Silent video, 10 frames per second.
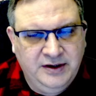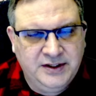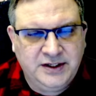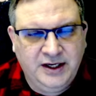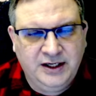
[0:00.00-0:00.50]

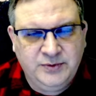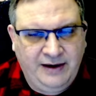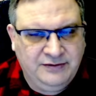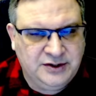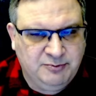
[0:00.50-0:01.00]
this case we
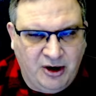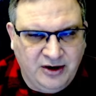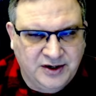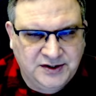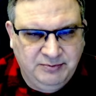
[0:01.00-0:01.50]
have
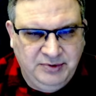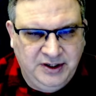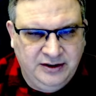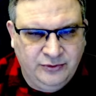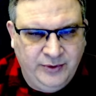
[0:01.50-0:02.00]
sparks that
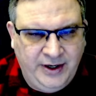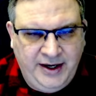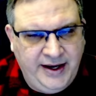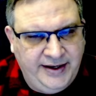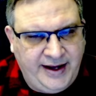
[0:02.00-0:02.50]
begin to
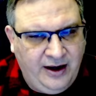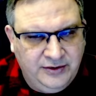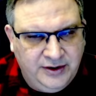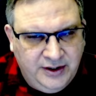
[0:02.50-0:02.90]
radiate out,